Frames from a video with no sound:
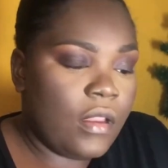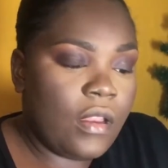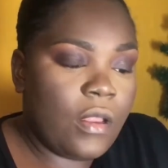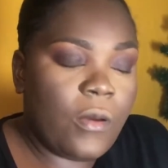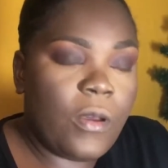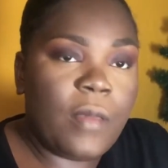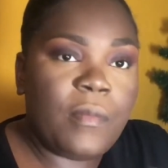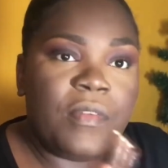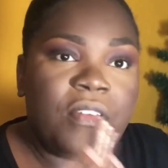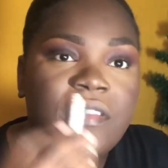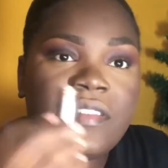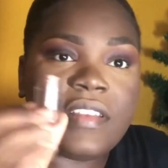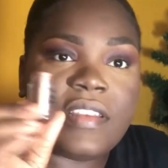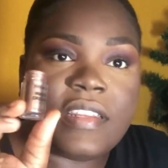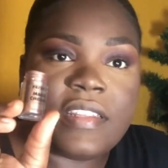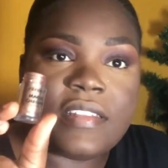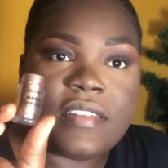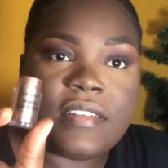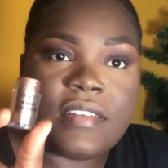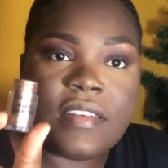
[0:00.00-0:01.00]
Now I'm using
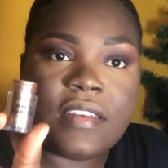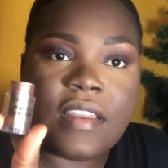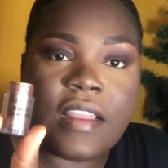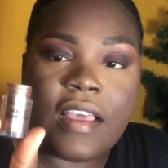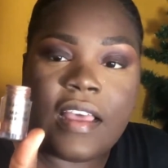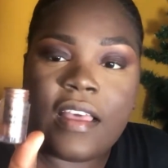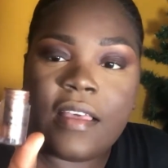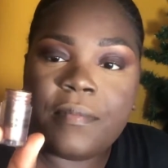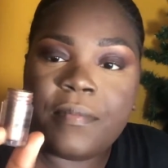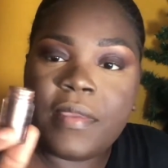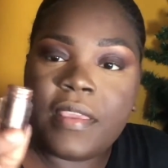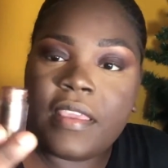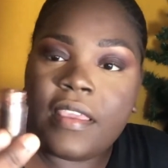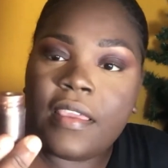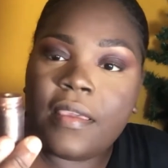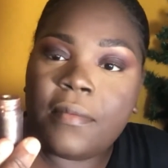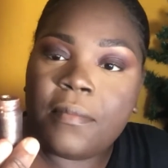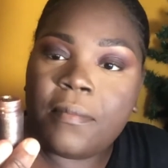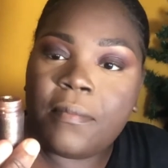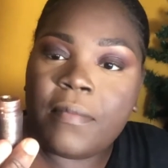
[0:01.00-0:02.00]
this Nabi
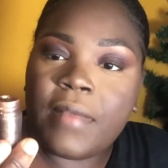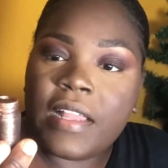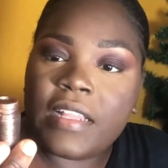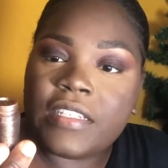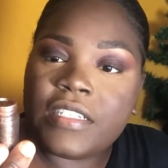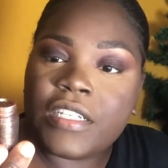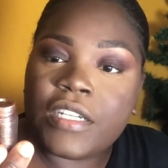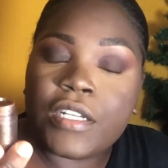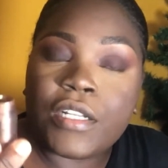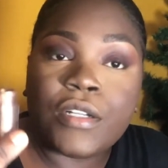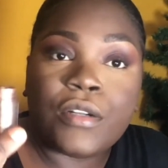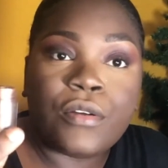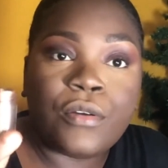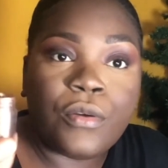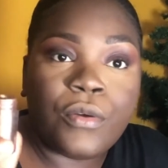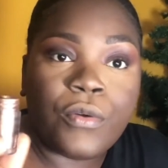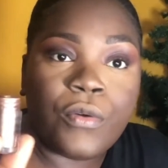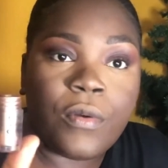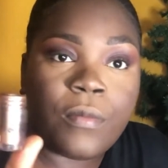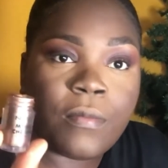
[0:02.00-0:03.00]
Magic
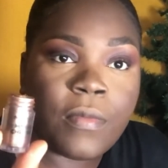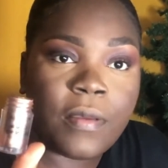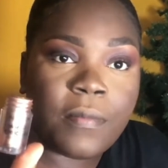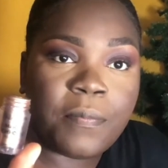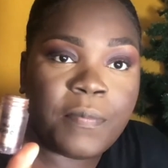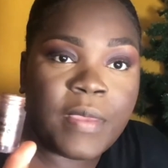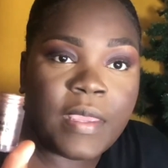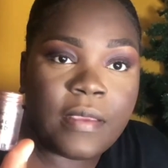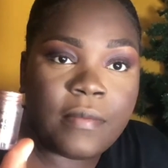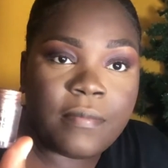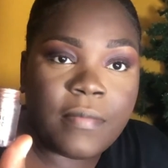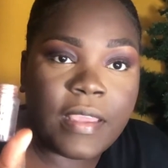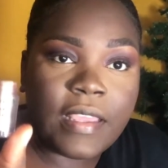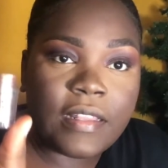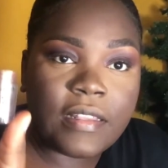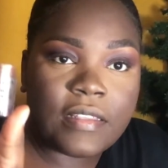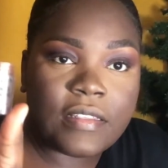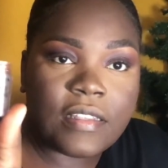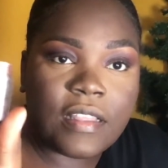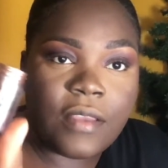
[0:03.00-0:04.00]
Chrome
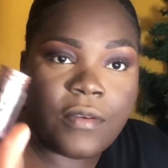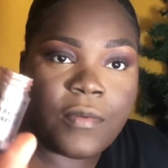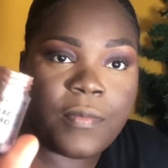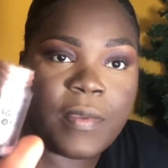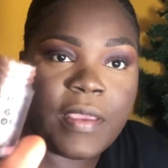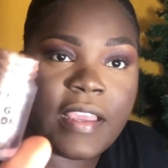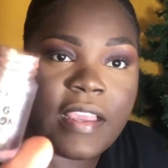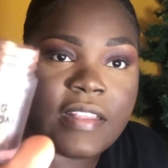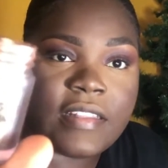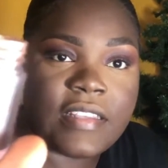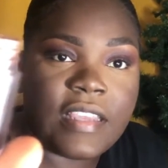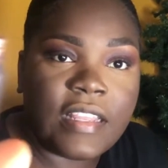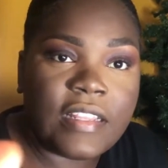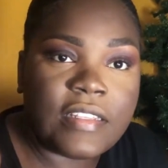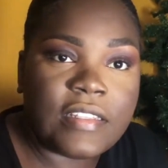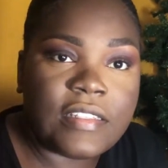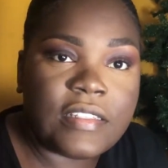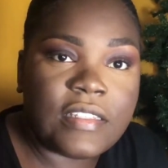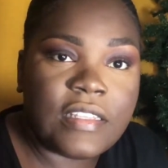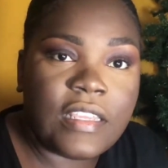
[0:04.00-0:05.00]
pigment. I hope you guys can
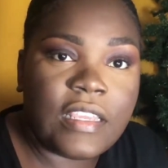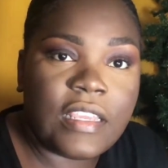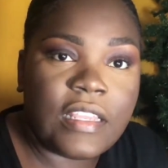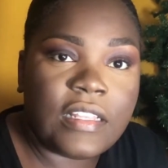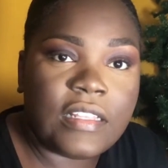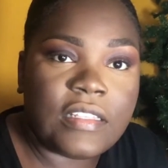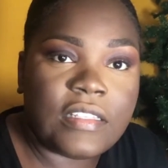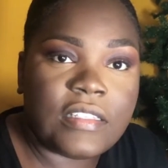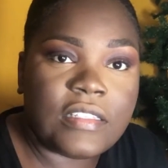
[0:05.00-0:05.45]
see it.